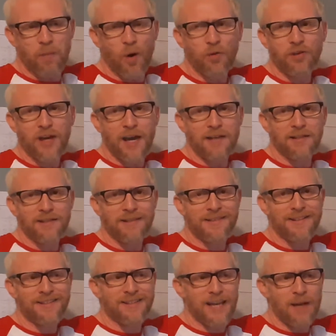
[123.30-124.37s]
both cases, it's
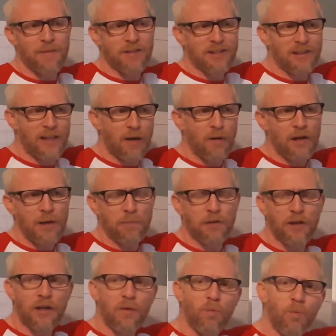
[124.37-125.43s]
the same. It's literally
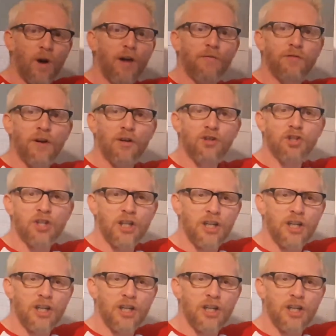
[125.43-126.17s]
plugging one function